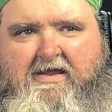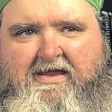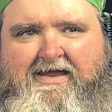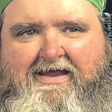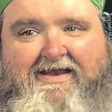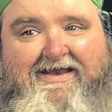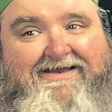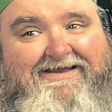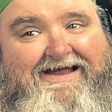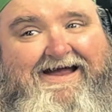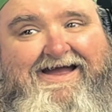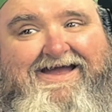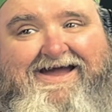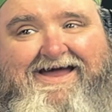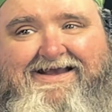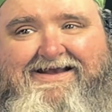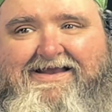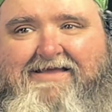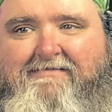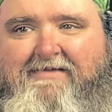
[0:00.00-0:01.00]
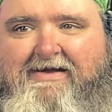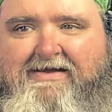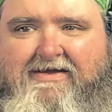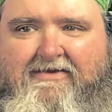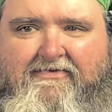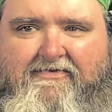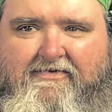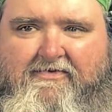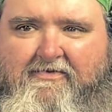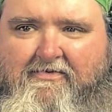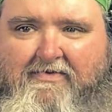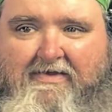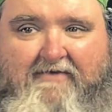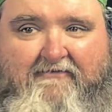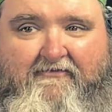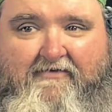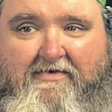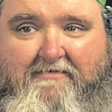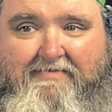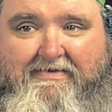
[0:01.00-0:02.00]
And I kind of let my kids know, like
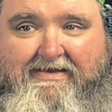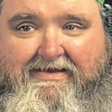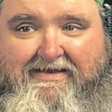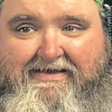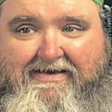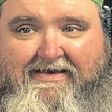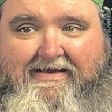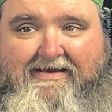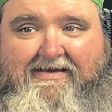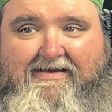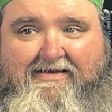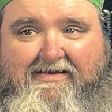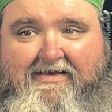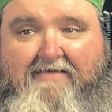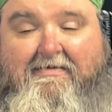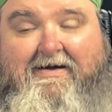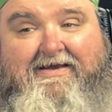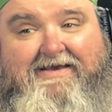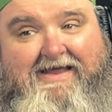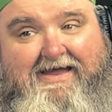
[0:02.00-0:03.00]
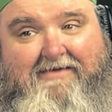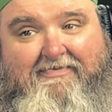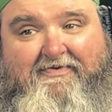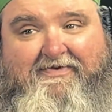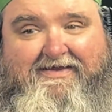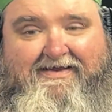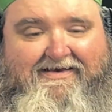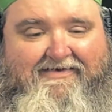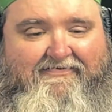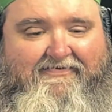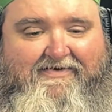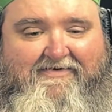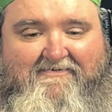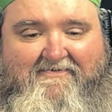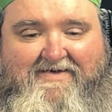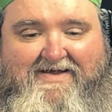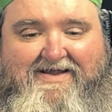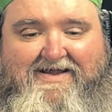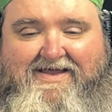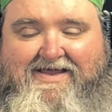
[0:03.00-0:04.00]
from the beginning, and my dad was kind of the same
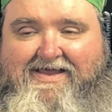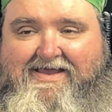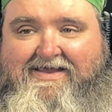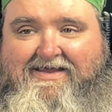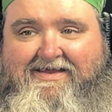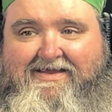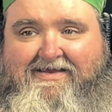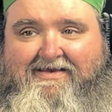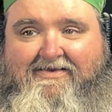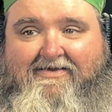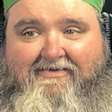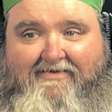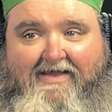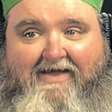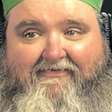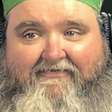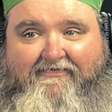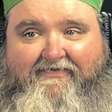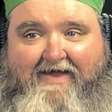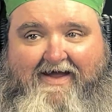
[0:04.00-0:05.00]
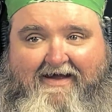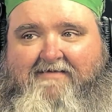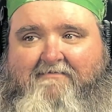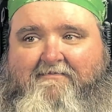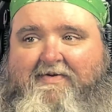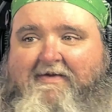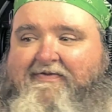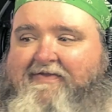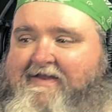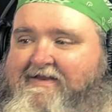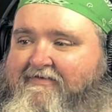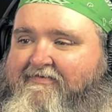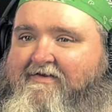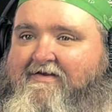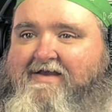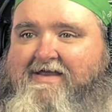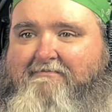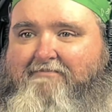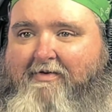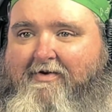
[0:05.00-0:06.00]
way, look, life sucks, but then it's going
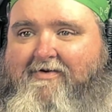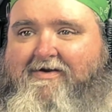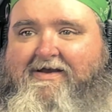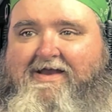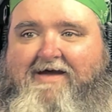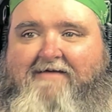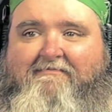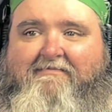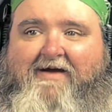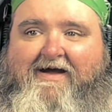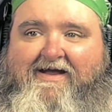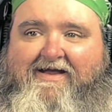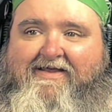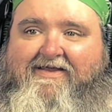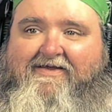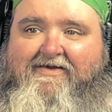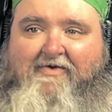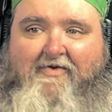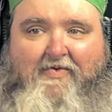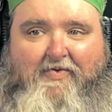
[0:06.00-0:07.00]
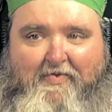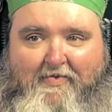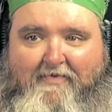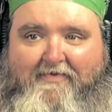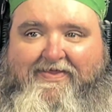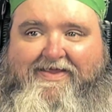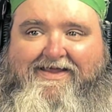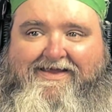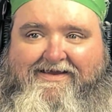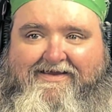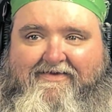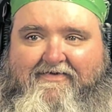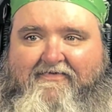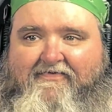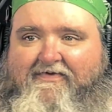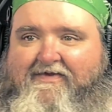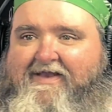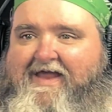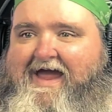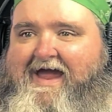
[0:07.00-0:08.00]
to get broken up by cool things
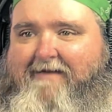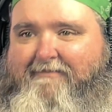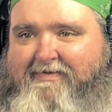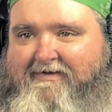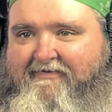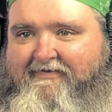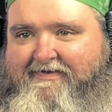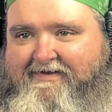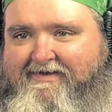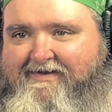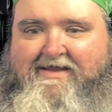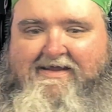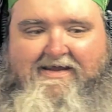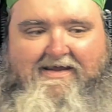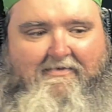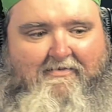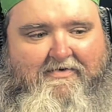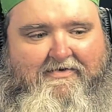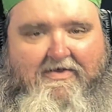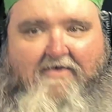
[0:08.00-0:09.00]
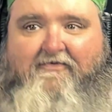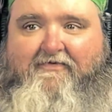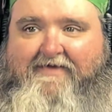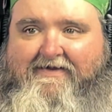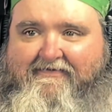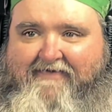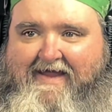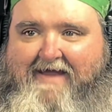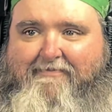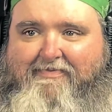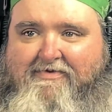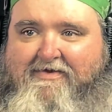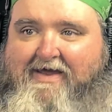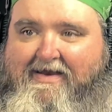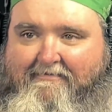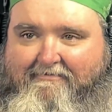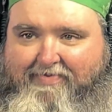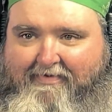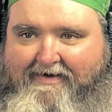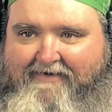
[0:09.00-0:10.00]
and happy things. And when those things happen, you got to
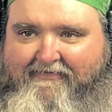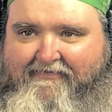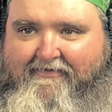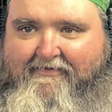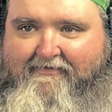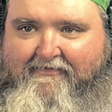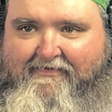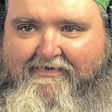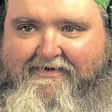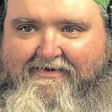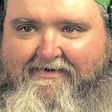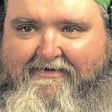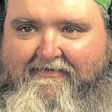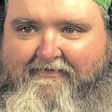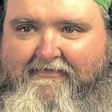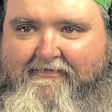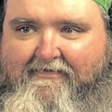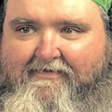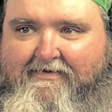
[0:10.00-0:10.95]
embrace those things.